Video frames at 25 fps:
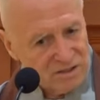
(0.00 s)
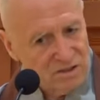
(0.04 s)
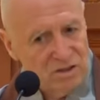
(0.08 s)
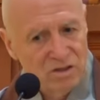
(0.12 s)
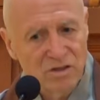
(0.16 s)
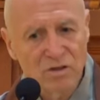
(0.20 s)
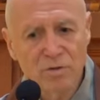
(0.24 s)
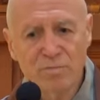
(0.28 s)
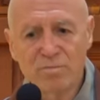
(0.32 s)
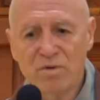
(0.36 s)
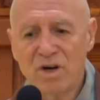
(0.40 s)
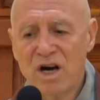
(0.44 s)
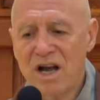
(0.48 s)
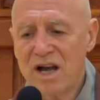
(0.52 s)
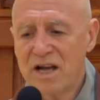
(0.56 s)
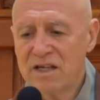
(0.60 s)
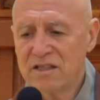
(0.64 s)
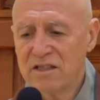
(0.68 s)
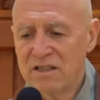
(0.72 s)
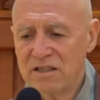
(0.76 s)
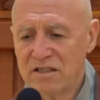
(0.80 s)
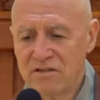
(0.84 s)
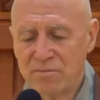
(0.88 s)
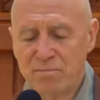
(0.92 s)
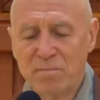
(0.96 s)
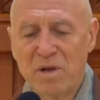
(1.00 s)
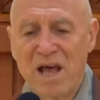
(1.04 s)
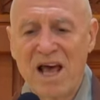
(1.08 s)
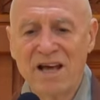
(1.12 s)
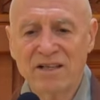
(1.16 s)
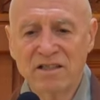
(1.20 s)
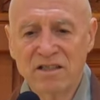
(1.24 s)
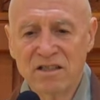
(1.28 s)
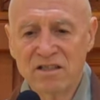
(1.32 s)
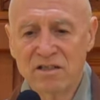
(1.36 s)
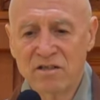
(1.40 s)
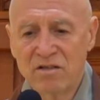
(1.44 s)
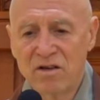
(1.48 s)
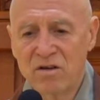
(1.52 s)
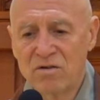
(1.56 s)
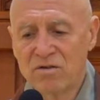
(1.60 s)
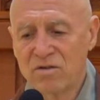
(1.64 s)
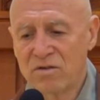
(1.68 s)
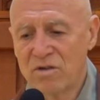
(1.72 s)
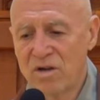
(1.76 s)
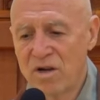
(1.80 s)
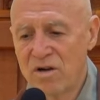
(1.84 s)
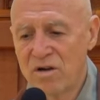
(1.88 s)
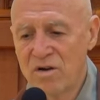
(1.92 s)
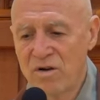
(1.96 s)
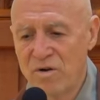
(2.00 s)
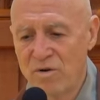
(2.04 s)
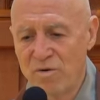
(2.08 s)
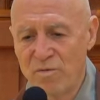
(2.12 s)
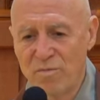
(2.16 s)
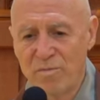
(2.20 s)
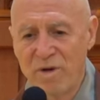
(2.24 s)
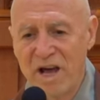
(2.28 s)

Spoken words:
your practice, back to don't know,